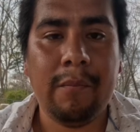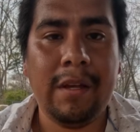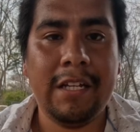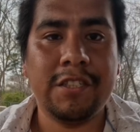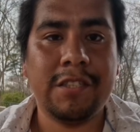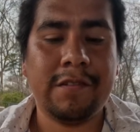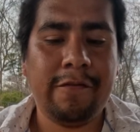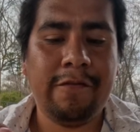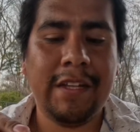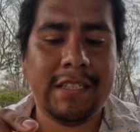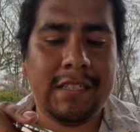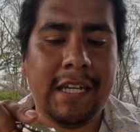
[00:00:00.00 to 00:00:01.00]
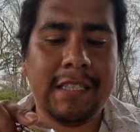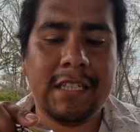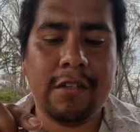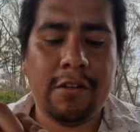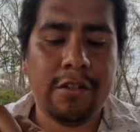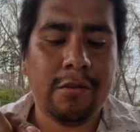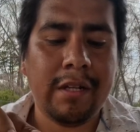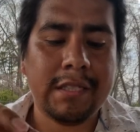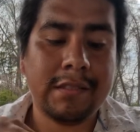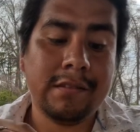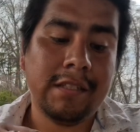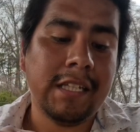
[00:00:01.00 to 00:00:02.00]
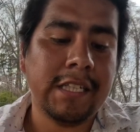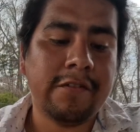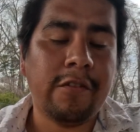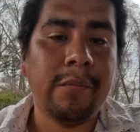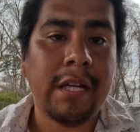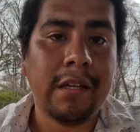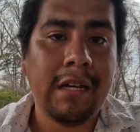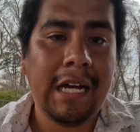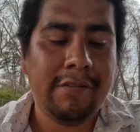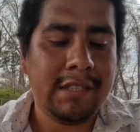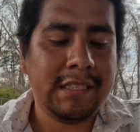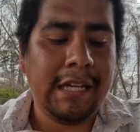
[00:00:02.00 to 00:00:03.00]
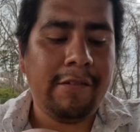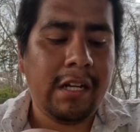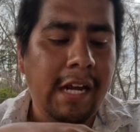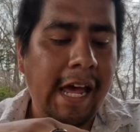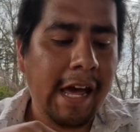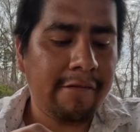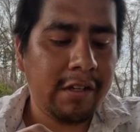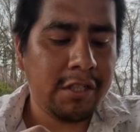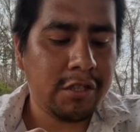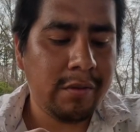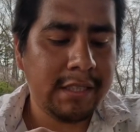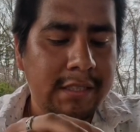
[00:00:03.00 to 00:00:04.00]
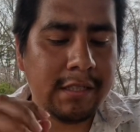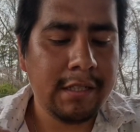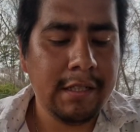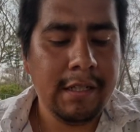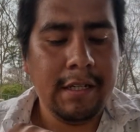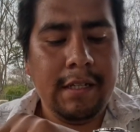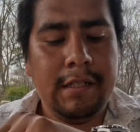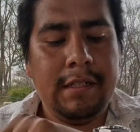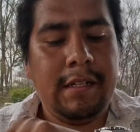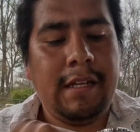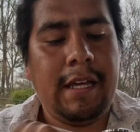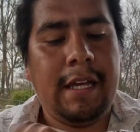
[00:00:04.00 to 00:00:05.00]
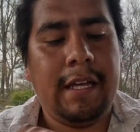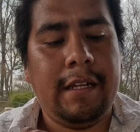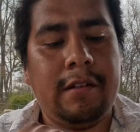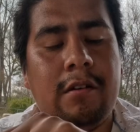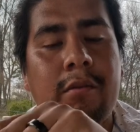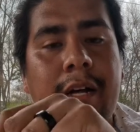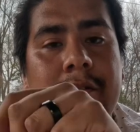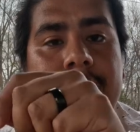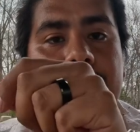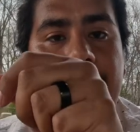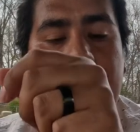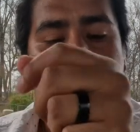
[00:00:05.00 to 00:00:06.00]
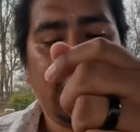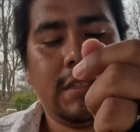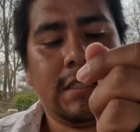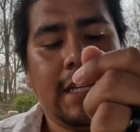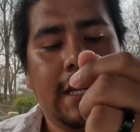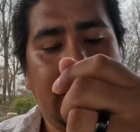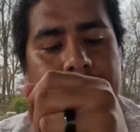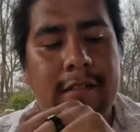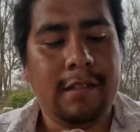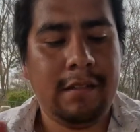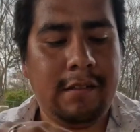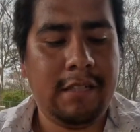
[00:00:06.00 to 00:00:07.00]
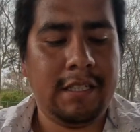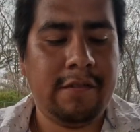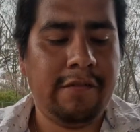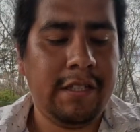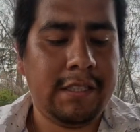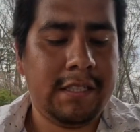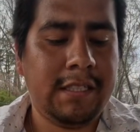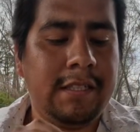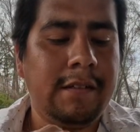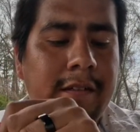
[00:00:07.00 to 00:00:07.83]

it just fits nicely on your wrist, at least for me. I have a 7.5 inch wrist and around circumference, and this fits